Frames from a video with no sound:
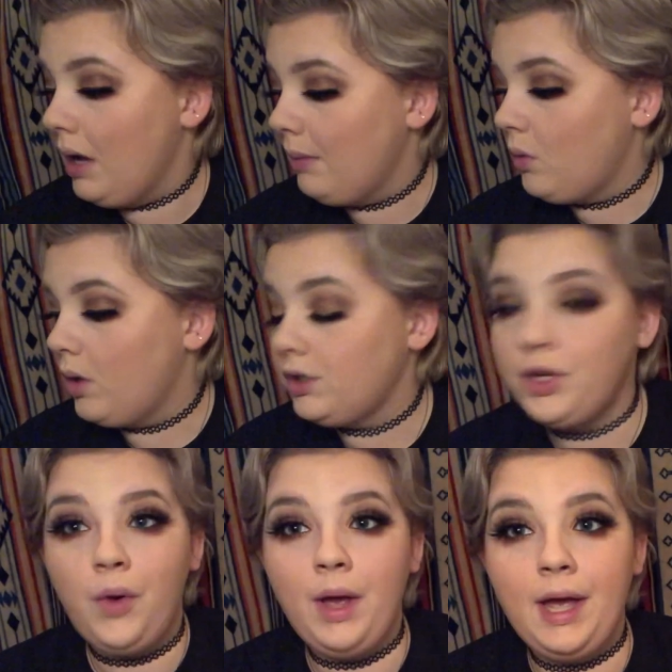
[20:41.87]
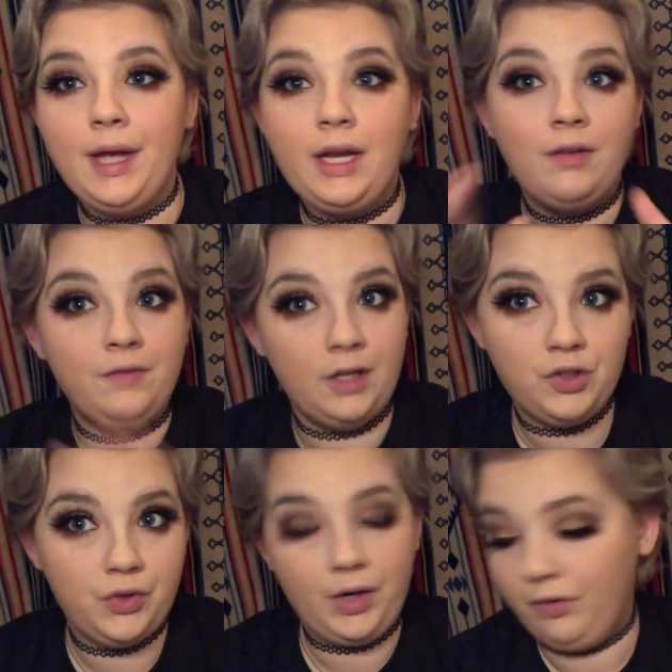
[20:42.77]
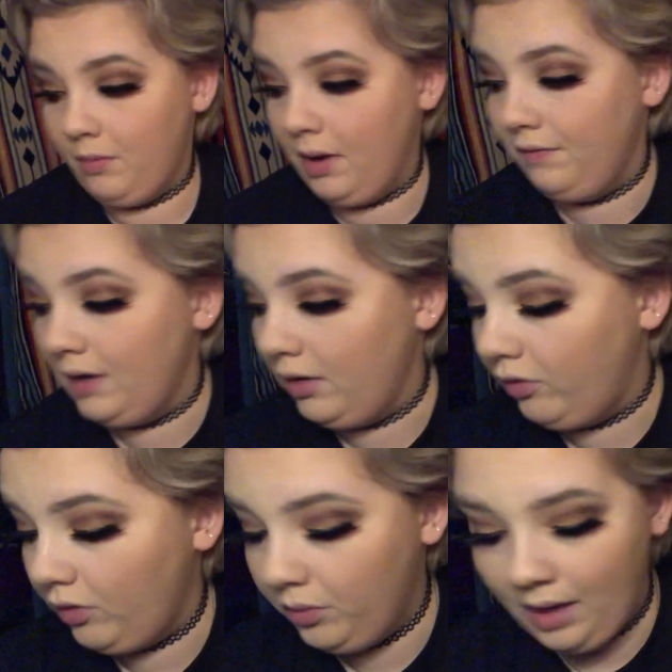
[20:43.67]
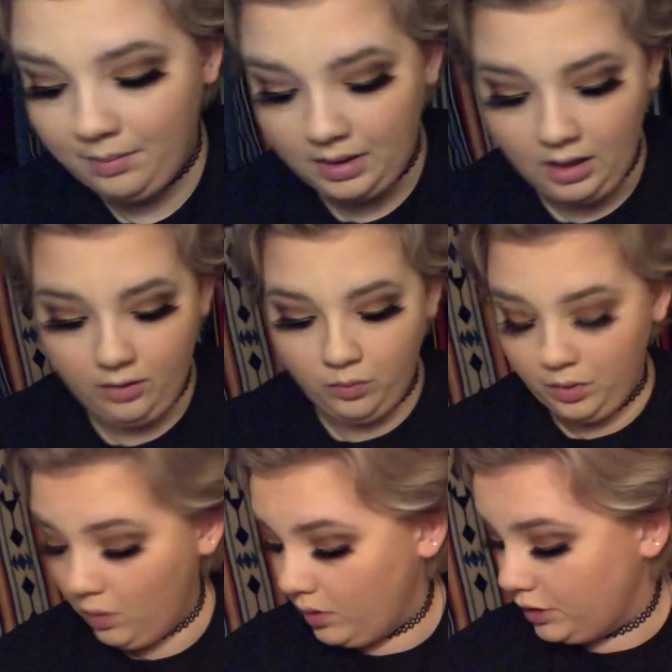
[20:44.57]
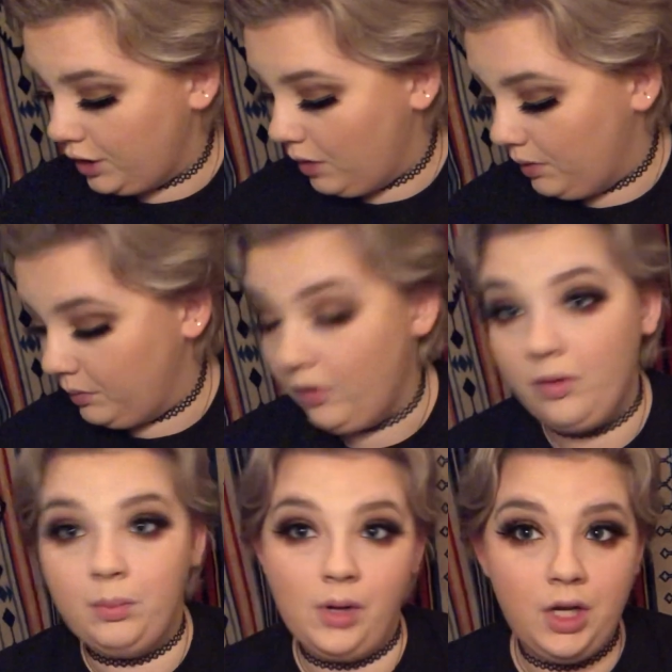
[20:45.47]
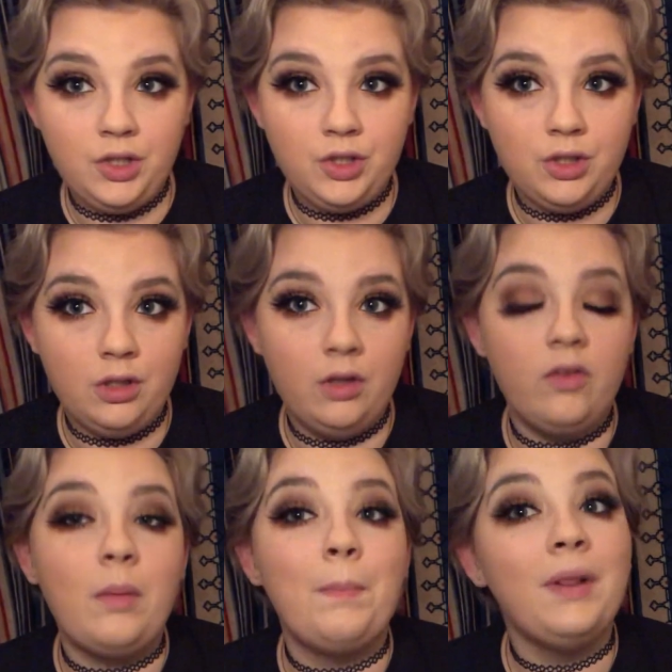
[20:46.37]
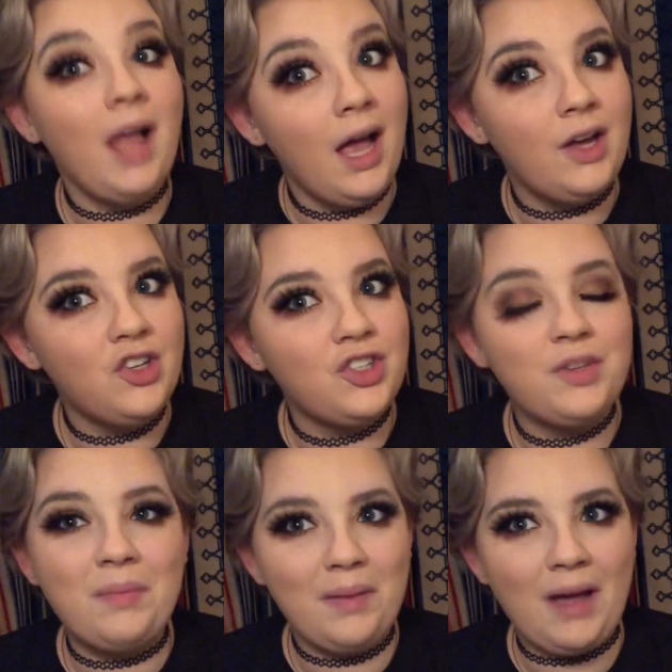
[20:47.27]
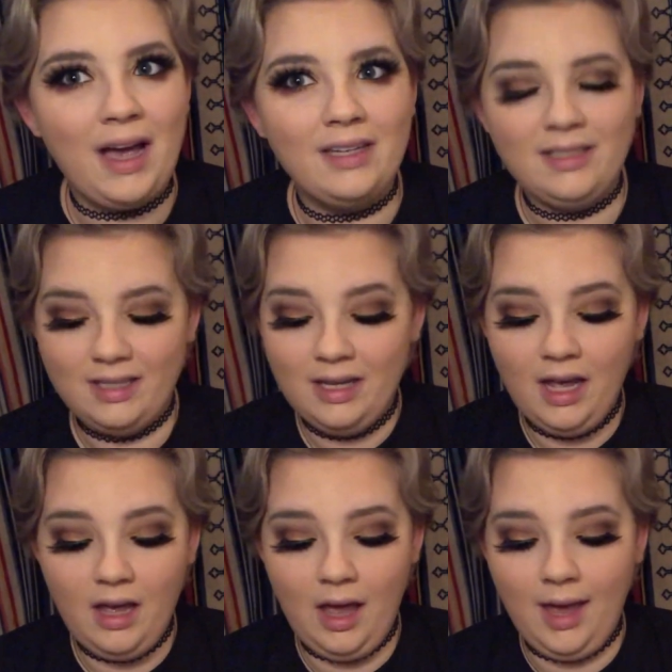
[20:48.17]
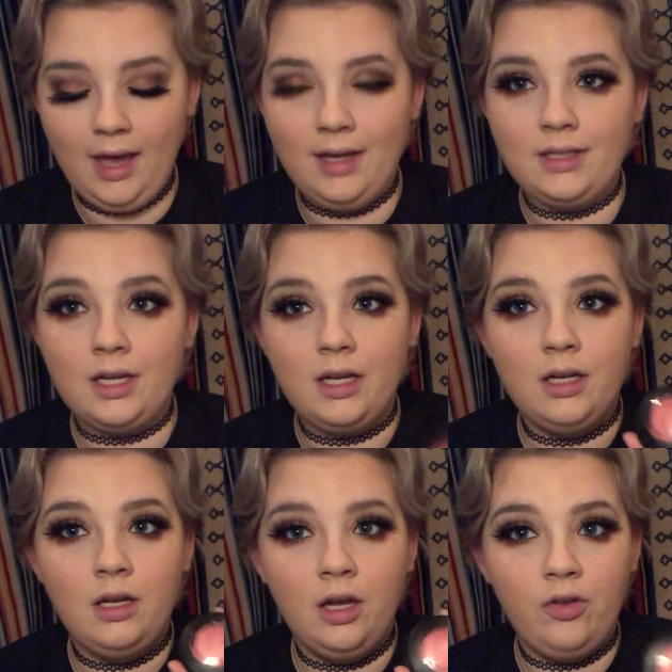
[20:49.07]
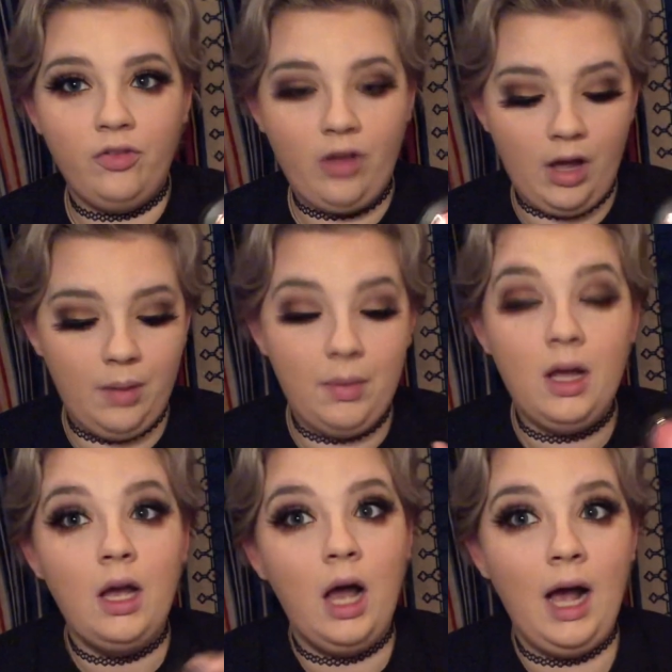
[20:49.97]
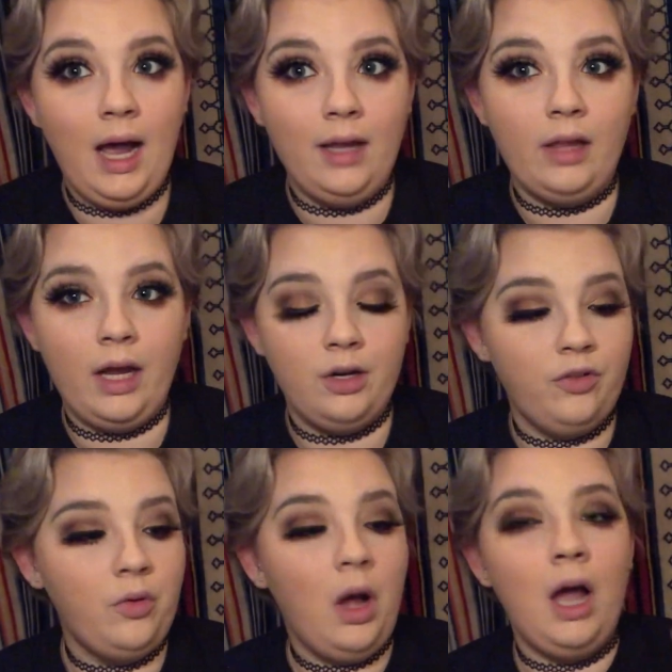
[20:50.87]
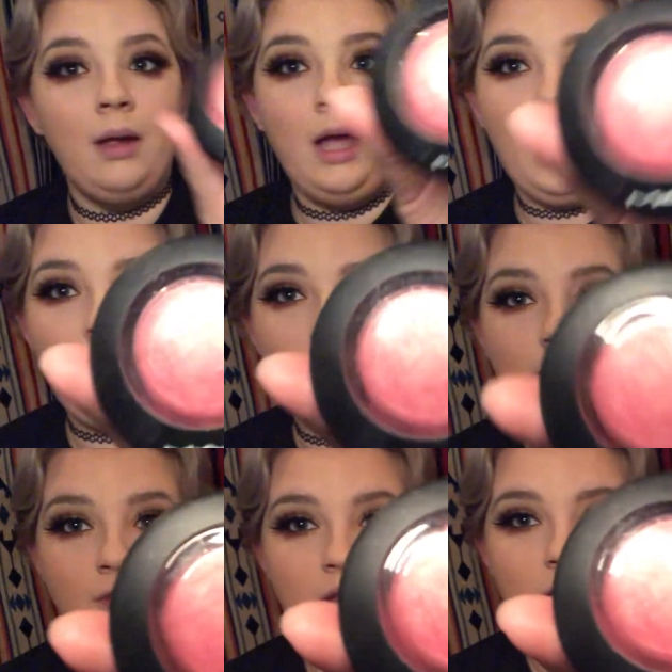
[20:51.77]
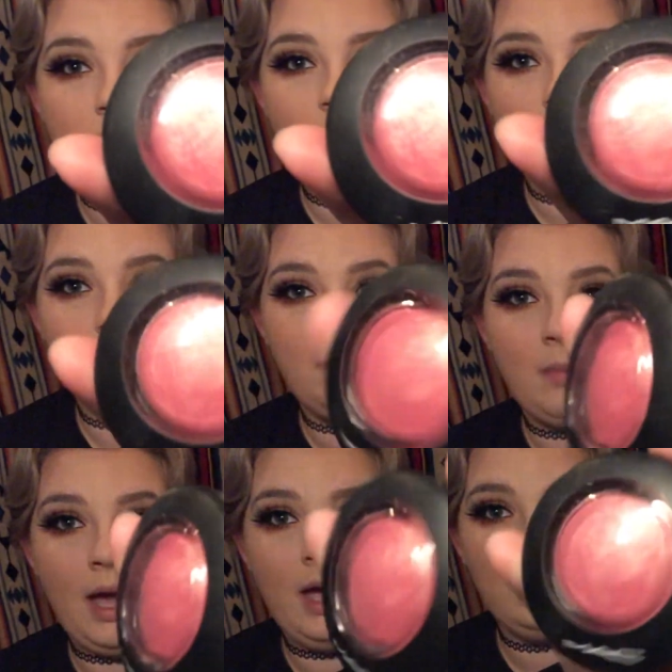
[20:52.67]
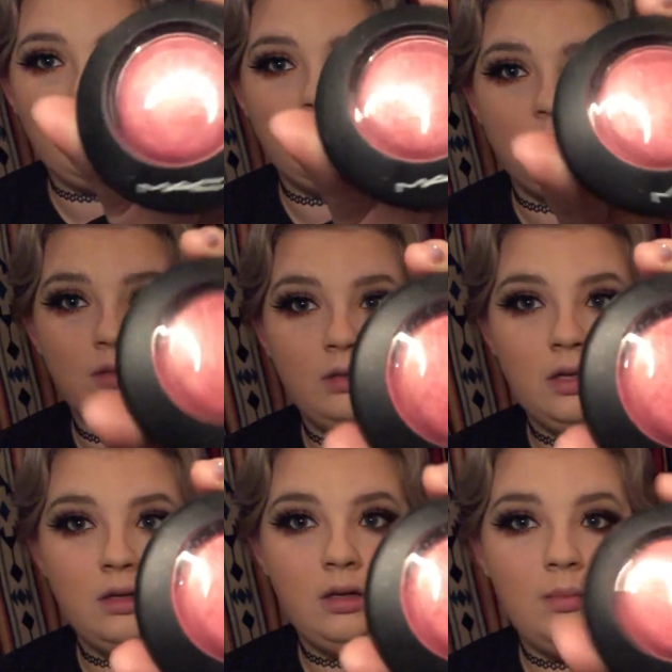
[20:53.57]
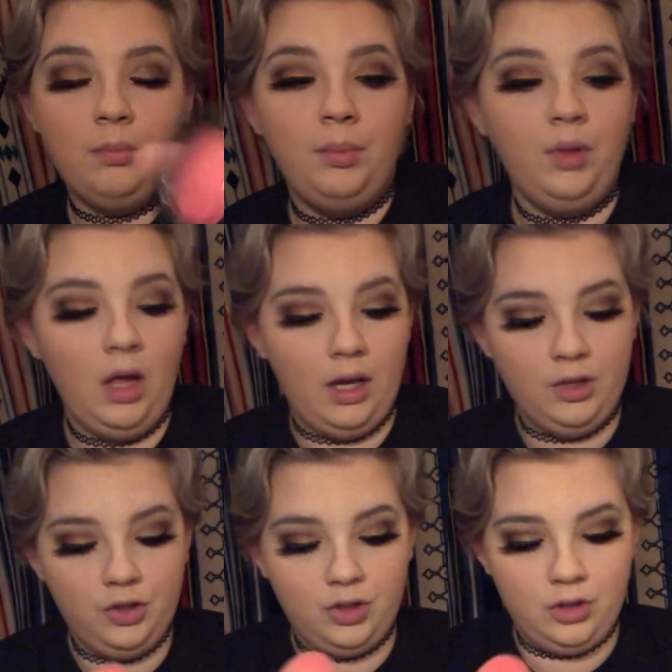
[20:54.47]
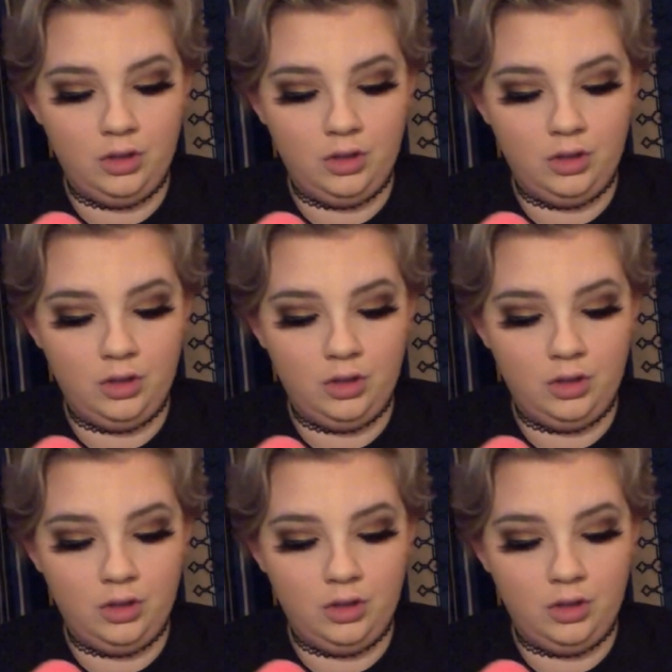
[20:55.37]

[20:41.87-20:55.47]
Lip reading: I'm going to go ahead and finish the rest of my face. So that means we're going to go in with some blush, my bad, and some highlighter. So I have the MAC blush.